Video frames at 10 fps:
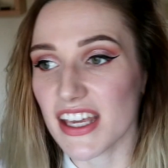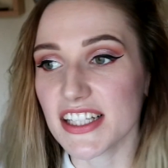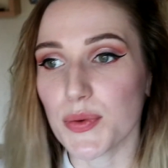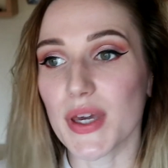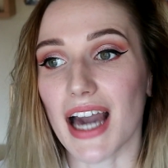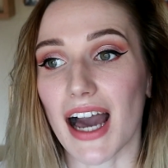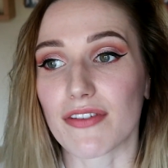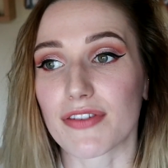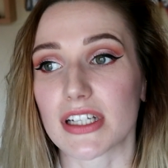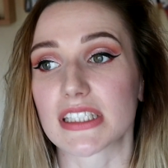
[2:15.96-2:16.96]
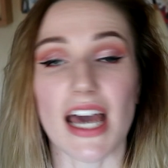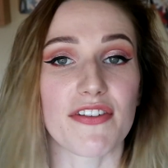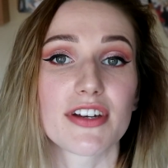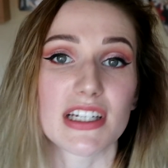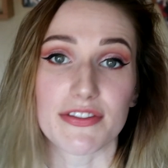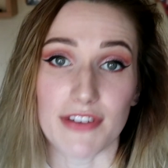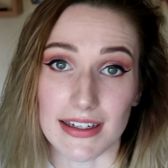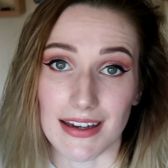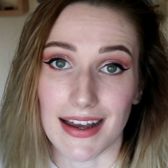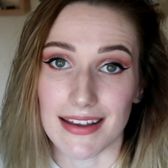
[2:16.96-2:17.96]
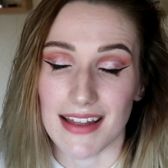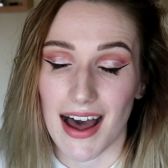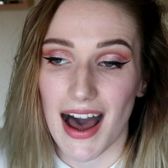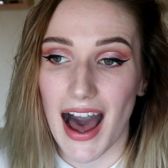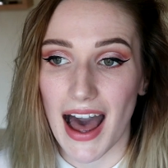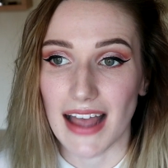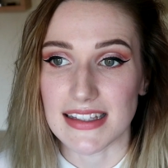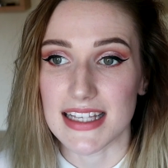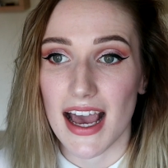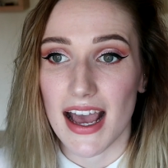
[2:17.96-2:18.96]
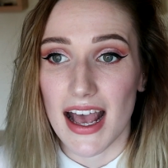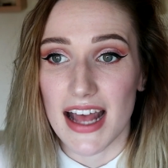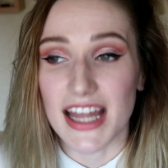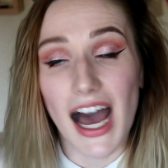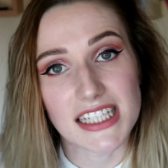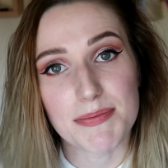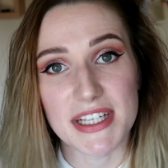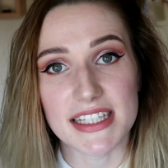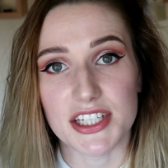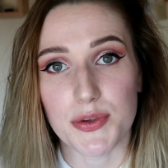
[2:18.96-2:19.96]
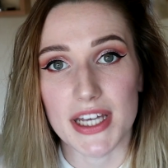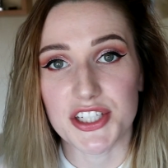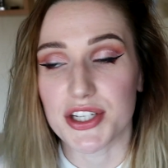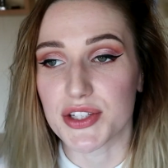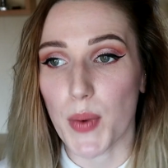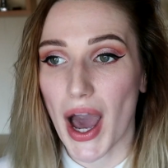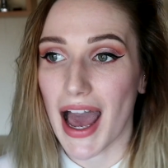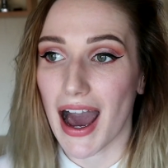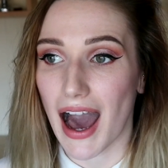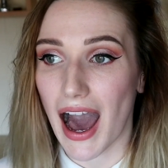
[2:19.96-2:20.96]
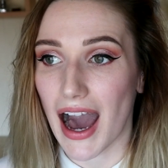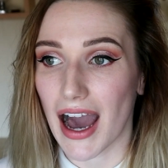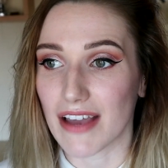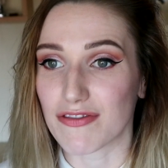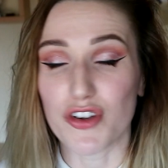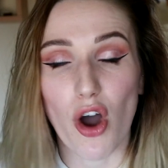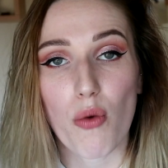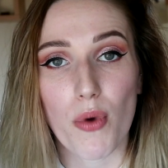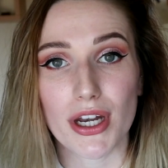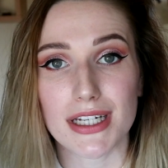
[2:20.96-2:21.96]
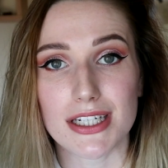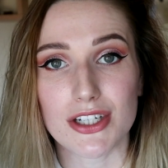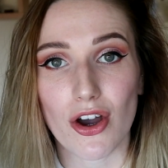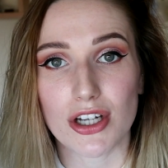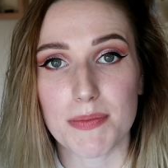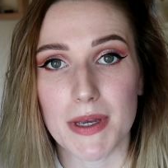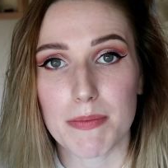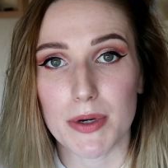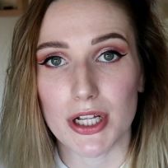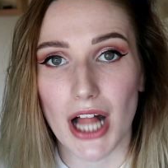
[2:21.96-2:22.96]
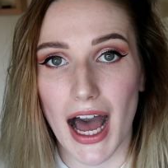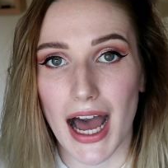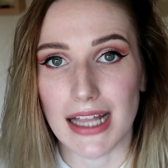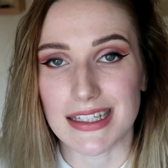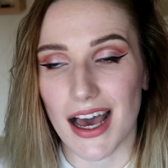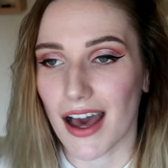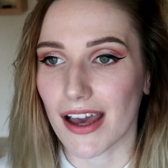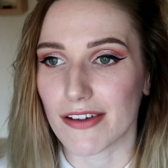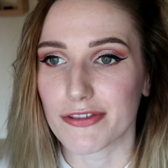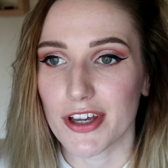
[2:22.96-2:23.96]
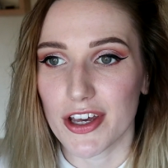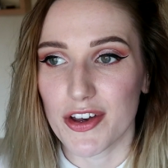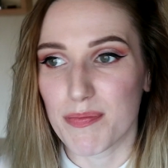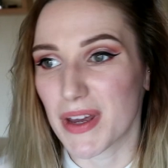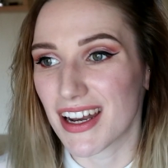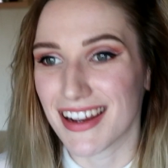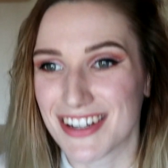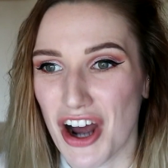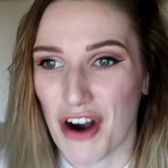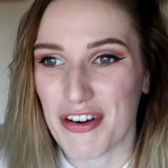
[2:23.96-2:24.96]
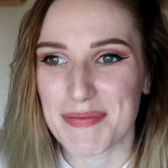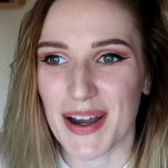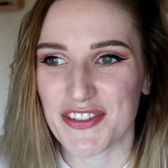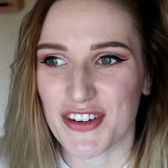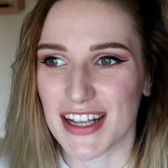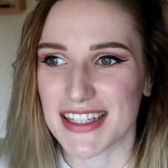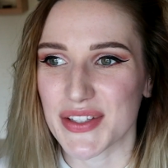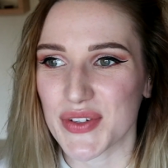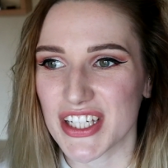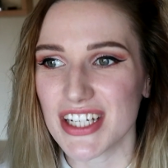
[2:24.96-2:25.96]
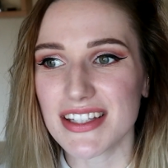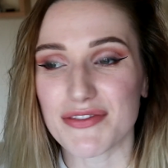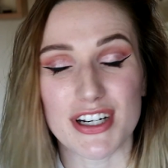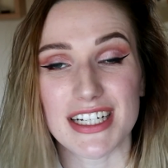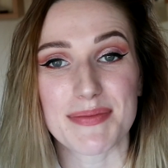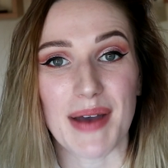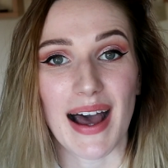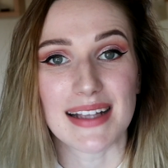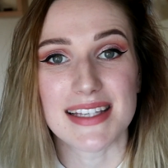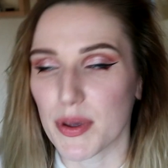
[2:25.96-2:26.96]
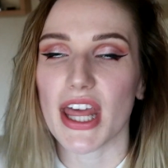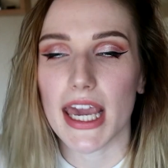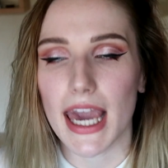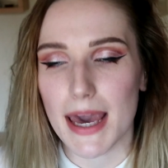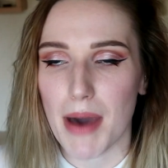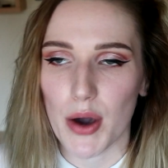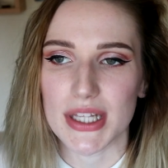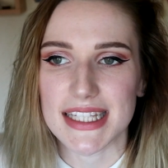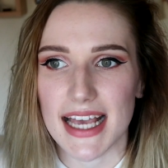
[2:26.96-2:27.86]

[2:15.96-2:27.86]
This week I've definitely felt like that, and there has been situations where I've not wanted to talk to people and I've been ignoring my friends, which is really bad, but they came out and